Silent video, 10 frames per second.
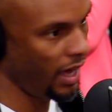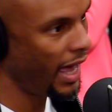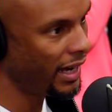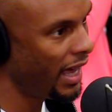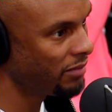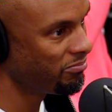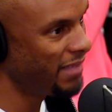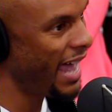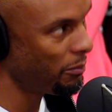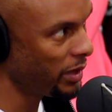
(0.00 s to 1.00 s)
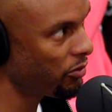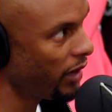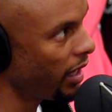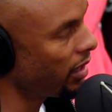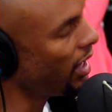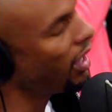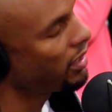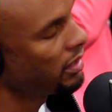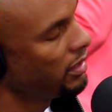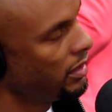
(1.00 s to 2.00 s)
I, am not a big fan of that
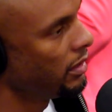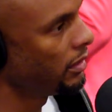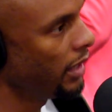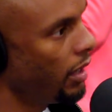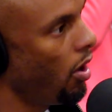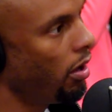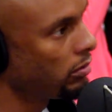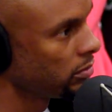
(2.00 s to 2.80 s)
at all.